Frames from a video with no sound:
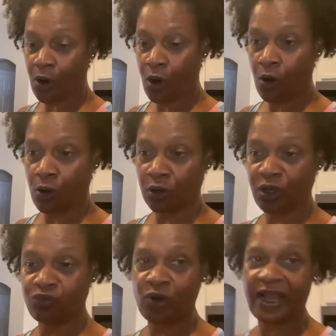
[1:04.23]
haul
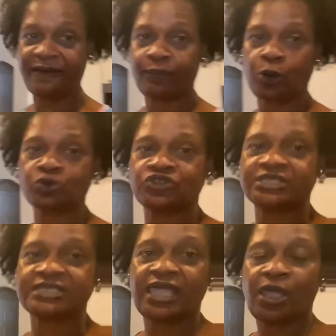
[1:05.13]
of what I
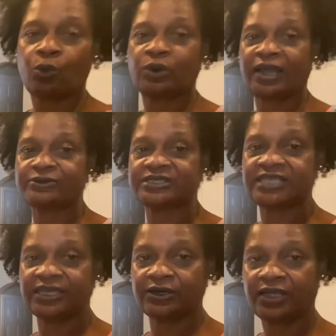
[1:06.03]
purchased when I was there.